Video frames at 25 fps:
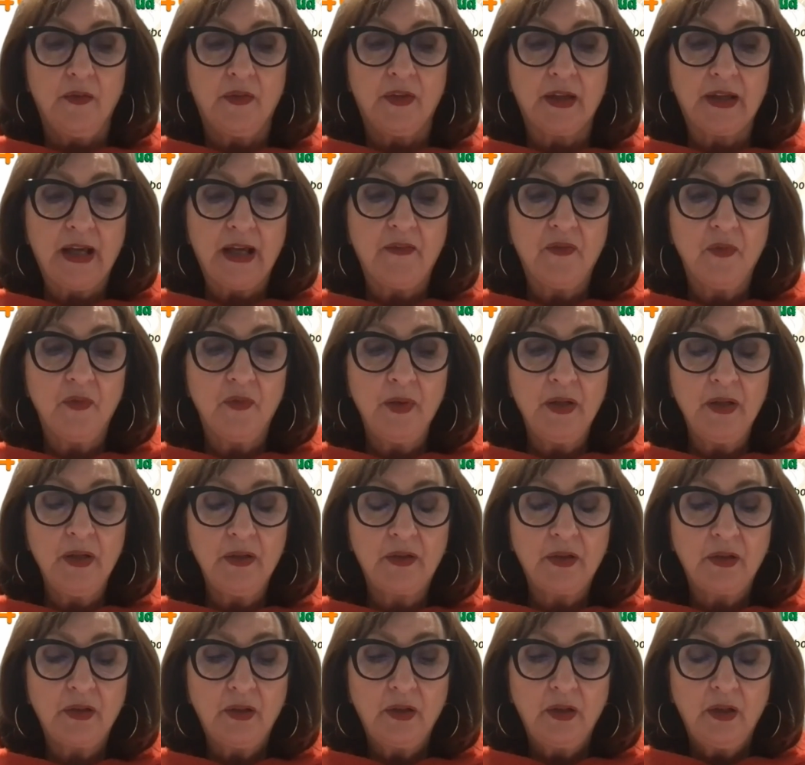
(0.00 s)

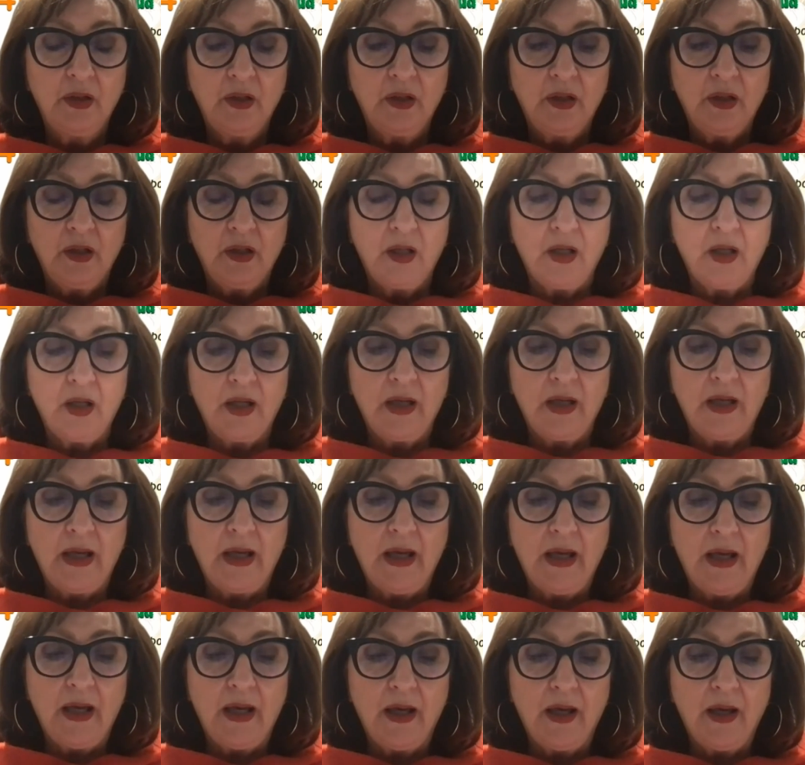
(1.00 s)
government
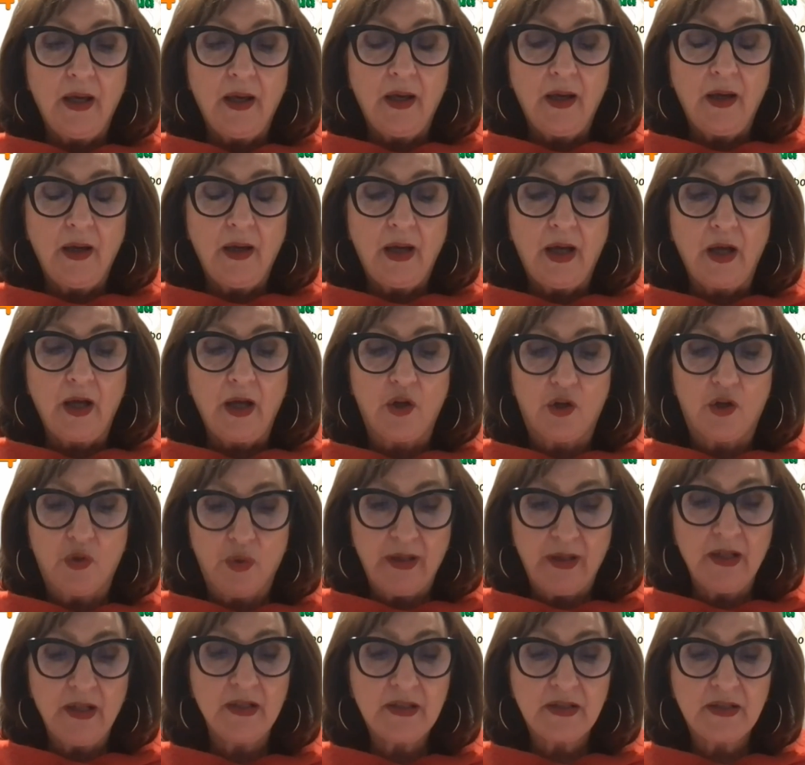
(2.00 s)

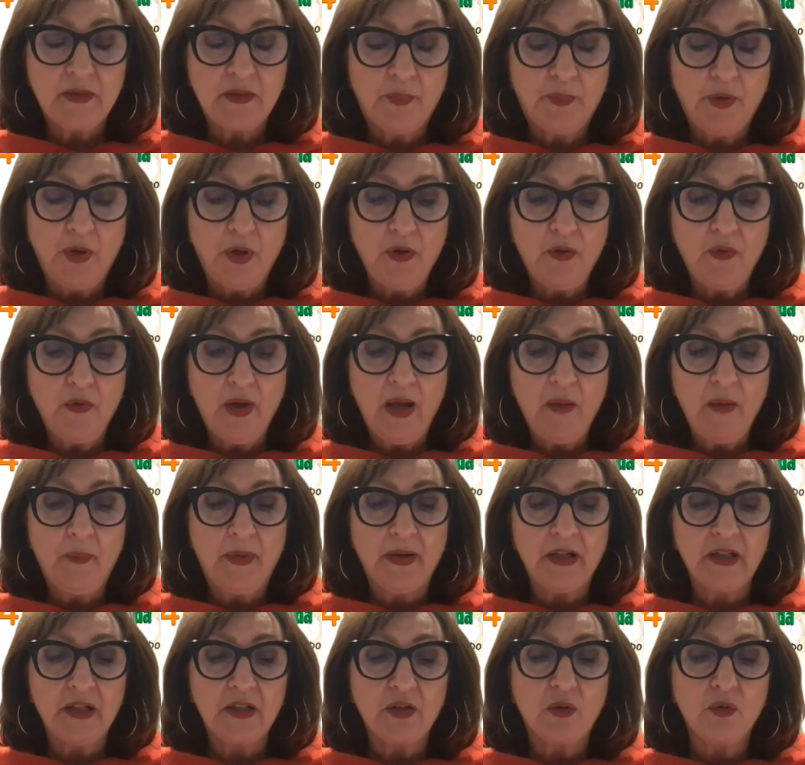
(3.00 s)
accredits the program,
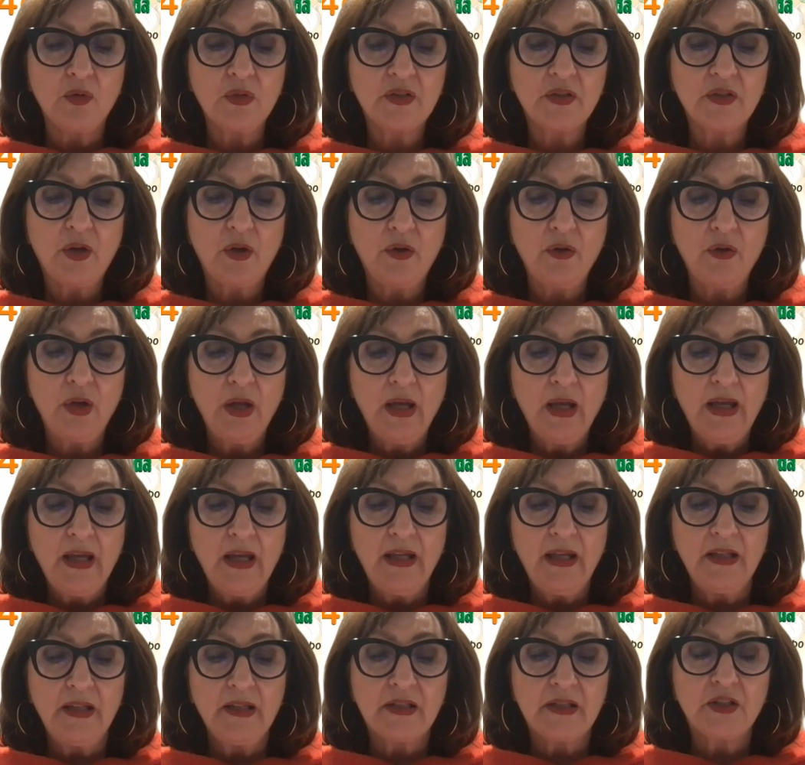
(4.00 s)
but it
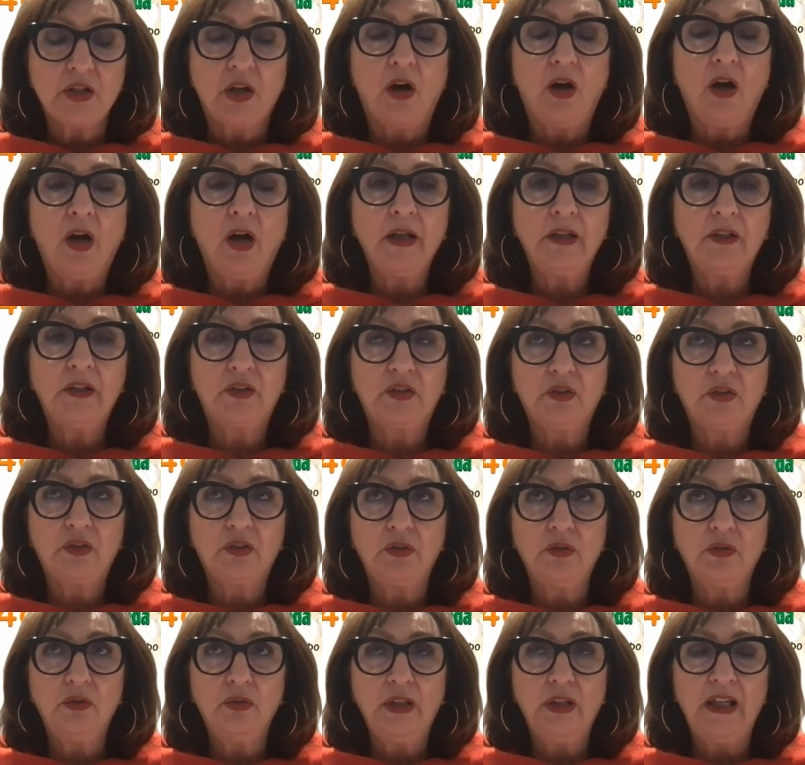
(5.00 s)
is tied
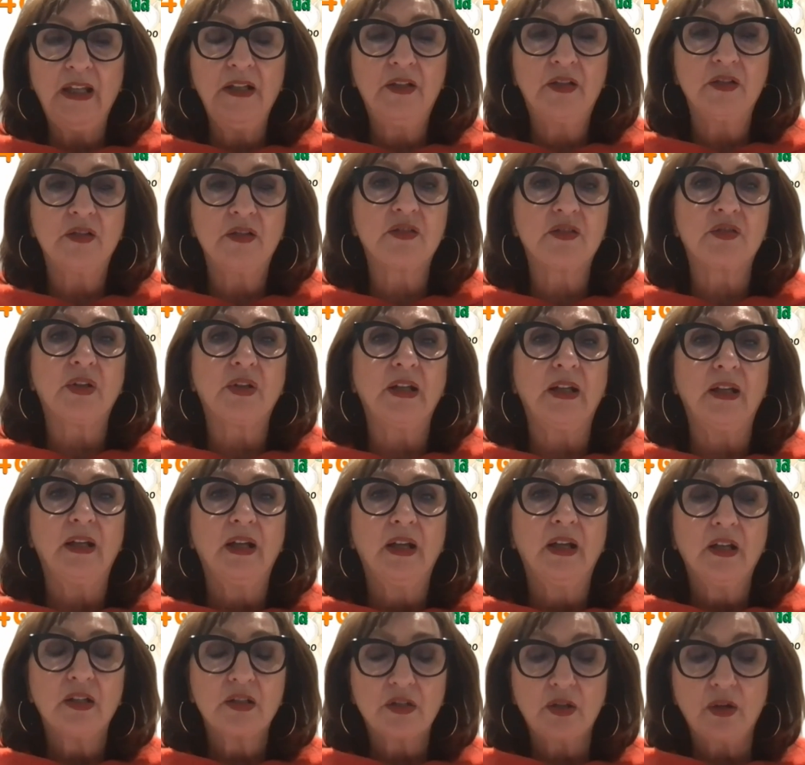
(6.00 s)
to industry.
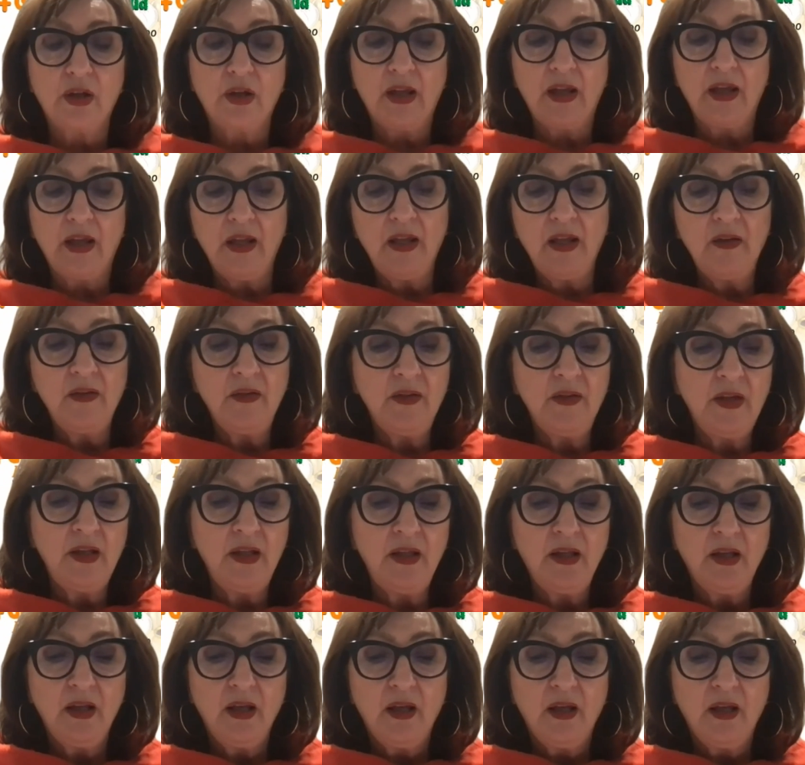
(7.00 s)
So in
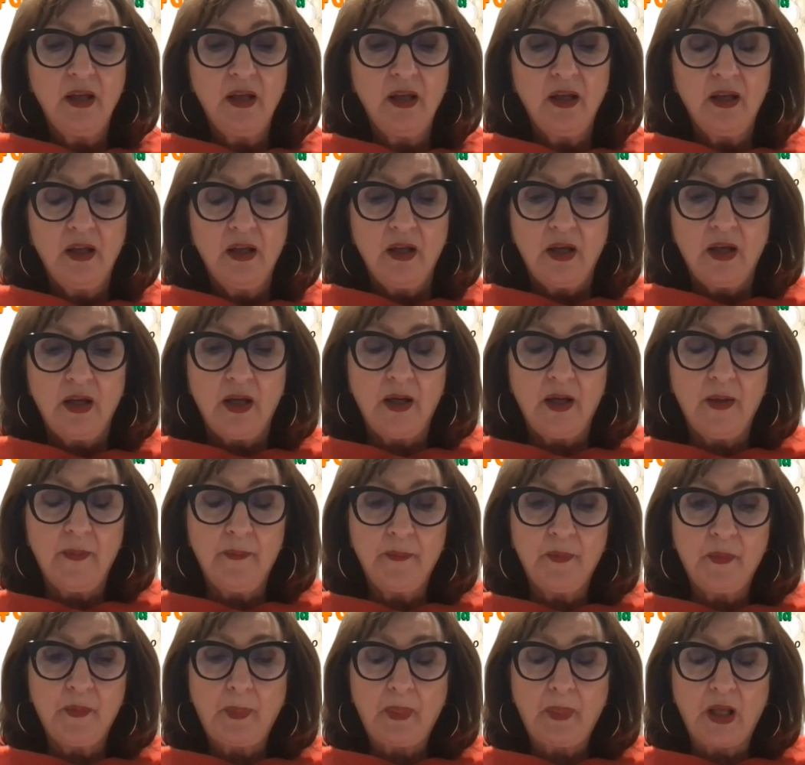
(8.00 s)
the
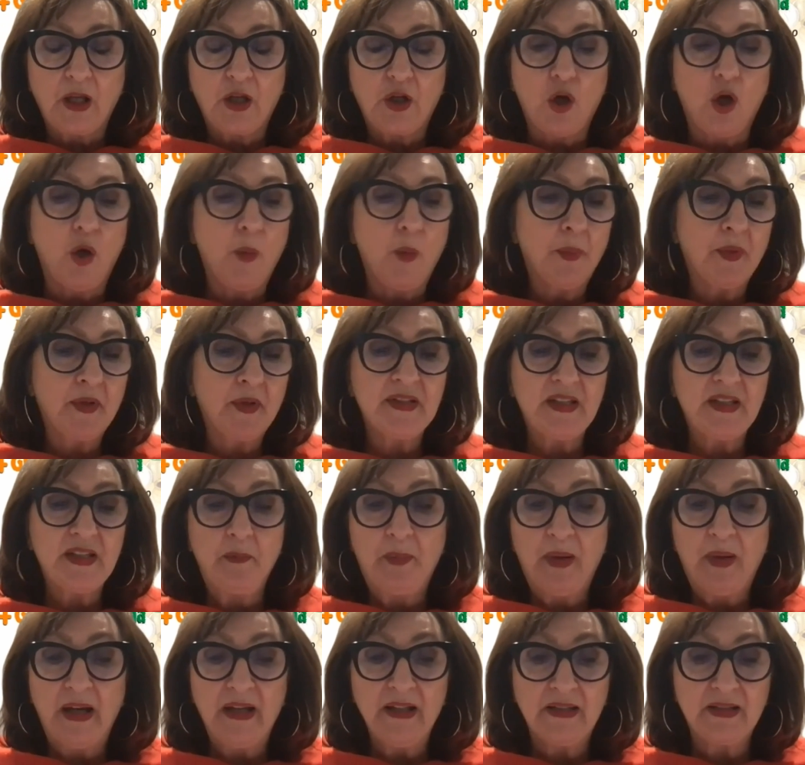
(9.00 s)

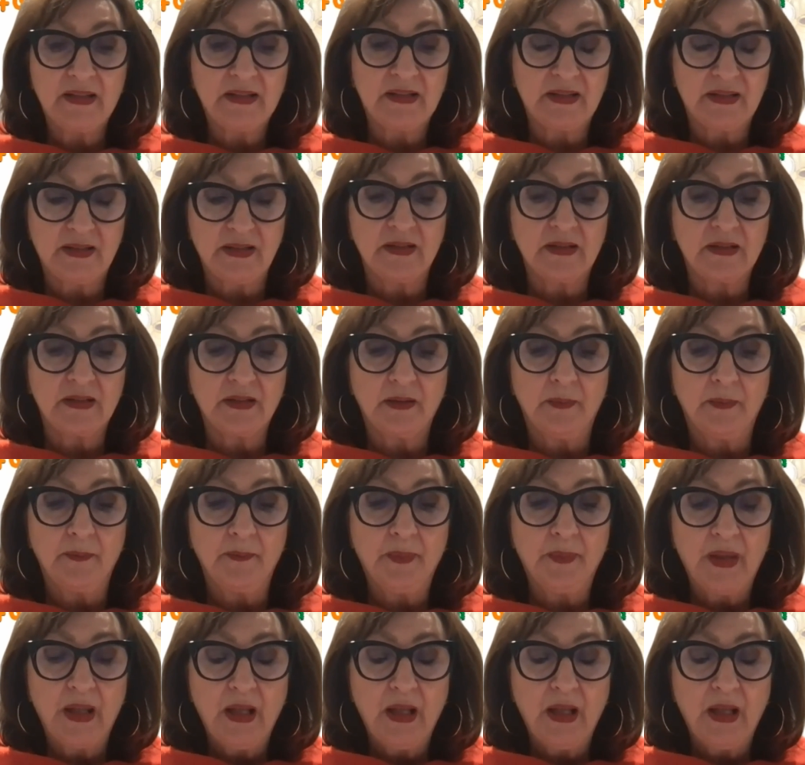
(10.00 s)
competency-based system,